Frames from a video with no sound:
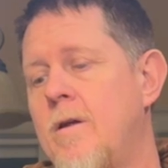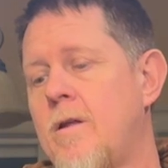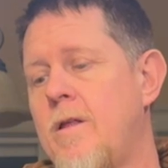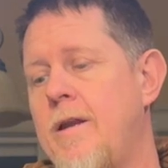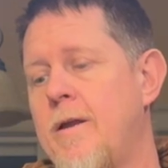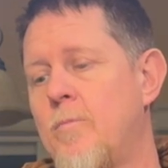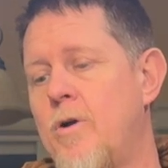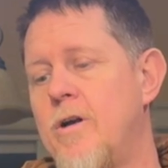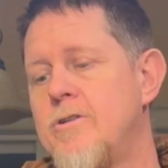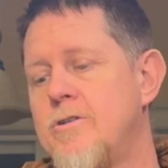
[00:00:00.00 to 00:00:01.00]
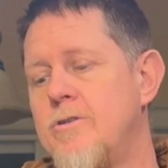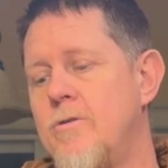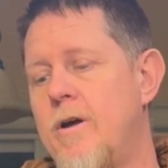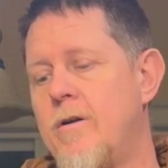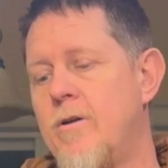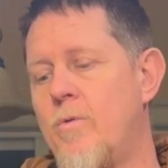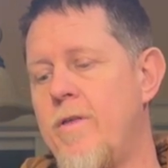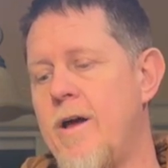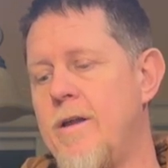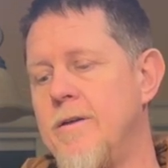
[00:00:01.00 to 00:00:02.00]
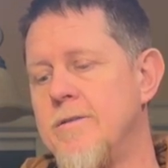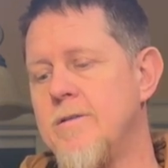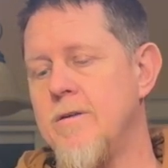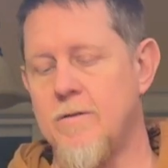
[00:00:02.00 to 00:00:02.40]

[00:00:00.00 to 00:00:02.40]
cleaning brush too. I don't know where that is.